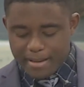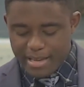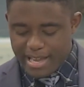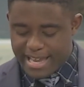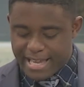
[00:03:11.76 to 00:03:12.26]

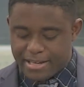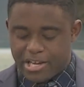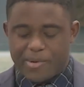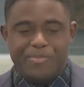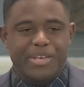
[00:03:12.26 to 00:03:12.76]
And
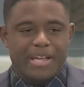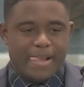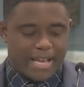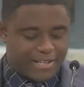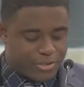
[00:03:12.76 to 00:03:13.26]

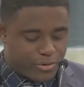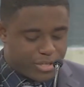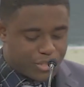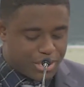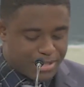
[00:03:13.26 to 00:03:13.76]
as
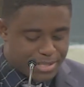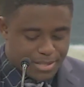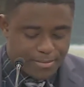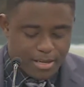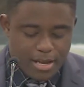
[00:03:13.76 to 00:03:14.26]
Christians,
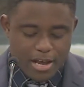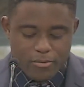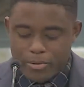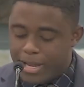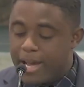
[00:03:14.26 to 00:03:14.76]

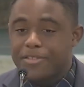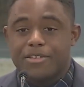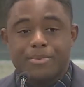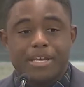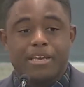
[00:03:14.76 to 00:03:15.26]
we ought to
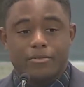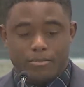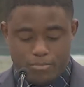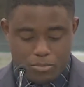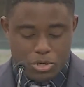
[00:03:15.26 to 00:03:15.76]
be
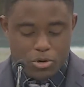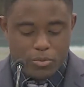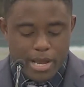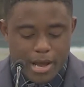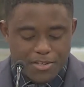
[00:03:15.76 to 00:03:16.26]

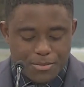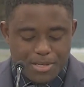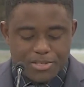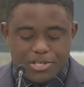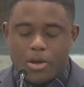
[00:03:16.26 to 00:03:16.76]

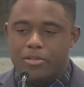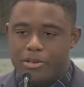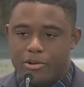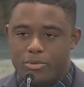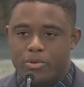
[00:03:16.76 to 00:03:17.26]
the salt of the earth.